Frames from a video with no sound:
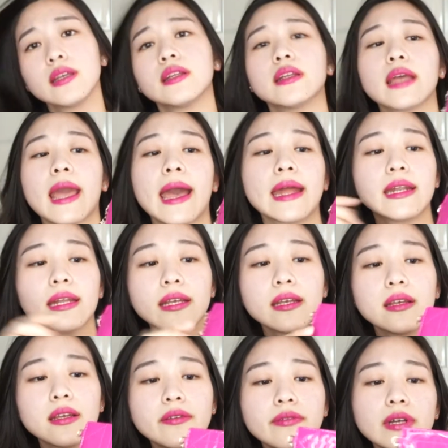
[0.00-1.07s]
It can
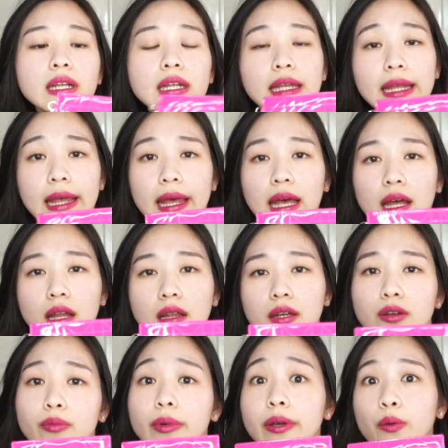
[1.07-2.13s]
even get a
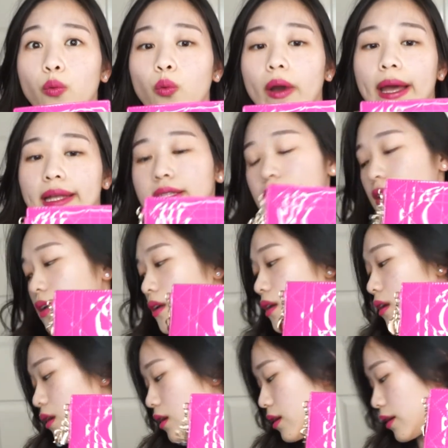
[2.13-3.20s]
little bit wet.
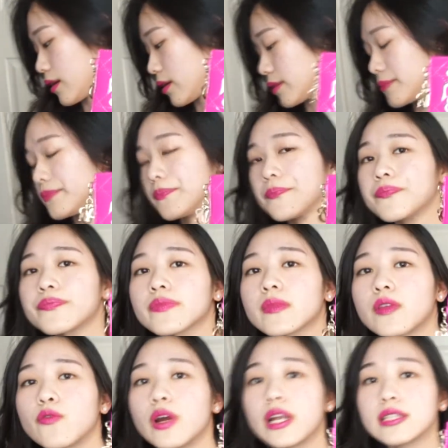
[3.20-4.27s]

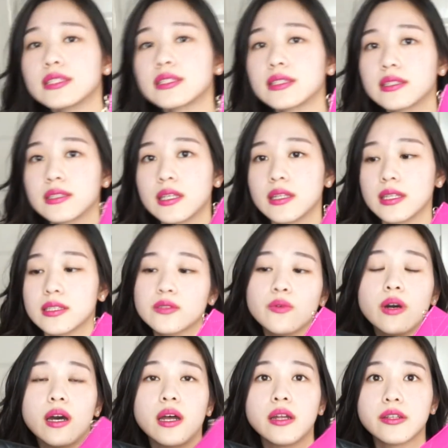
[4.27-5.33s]
Whereas this
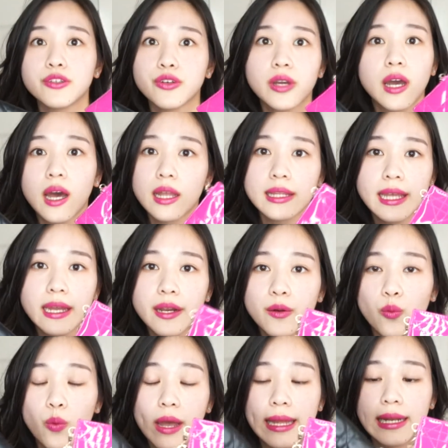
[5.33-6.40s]
one, you can't get it
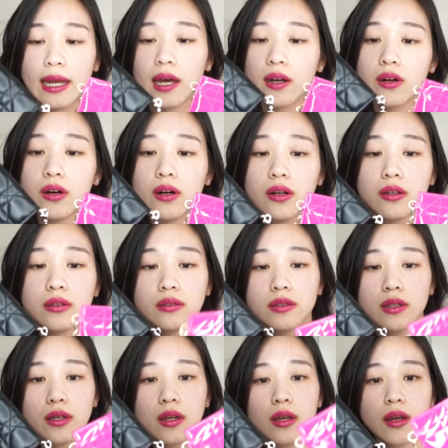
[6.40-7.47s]
wet at all.
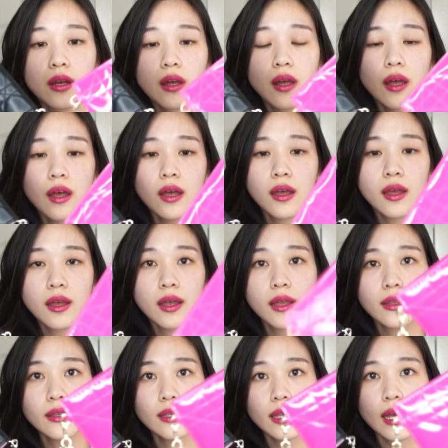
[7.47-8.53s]

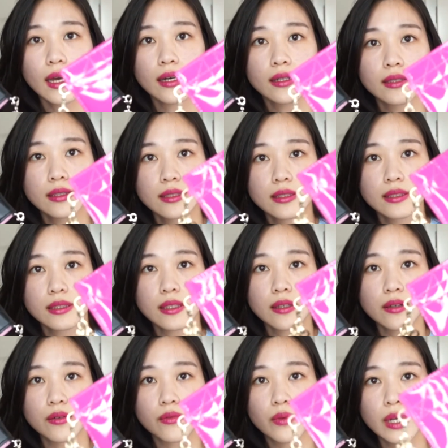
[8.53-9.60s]
Yeah,
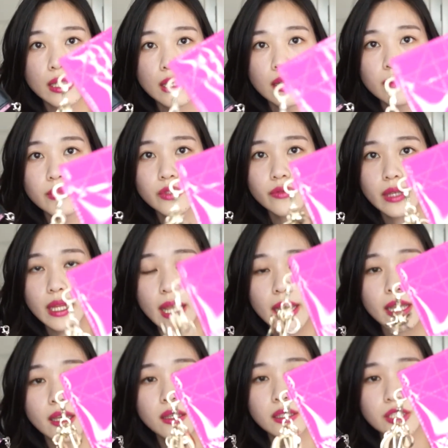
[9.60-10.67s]
so one comes with
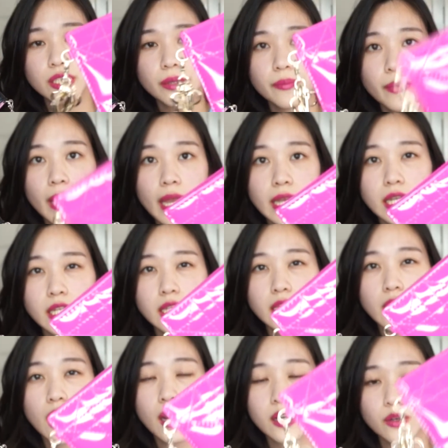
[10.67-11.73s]
a champagne
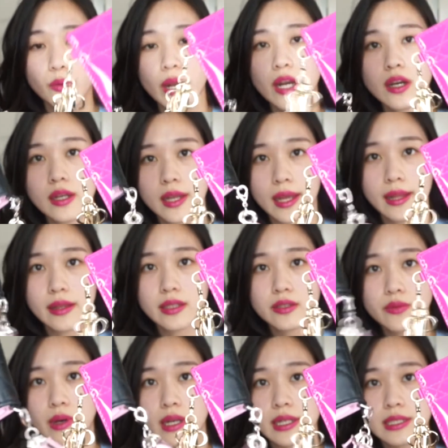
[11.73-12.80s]
hardware and this
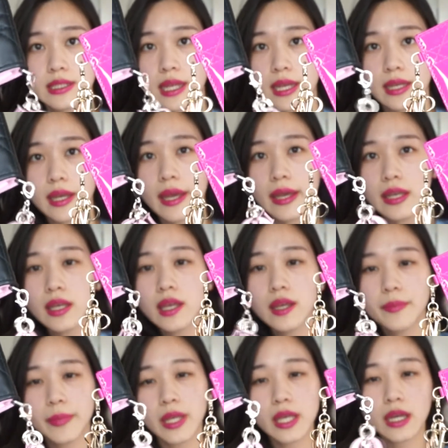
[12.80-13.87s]
one is like a
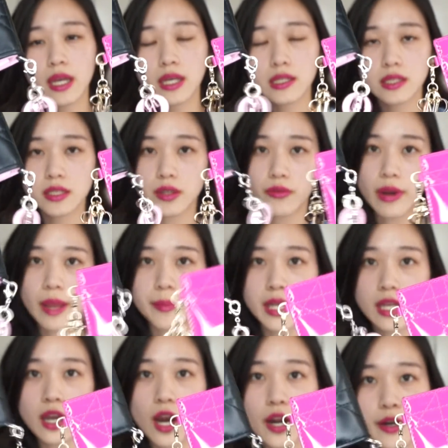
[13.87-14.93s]
pink
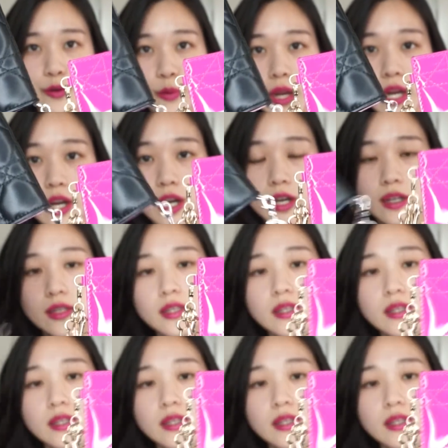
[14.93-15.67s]
ceramic hardware.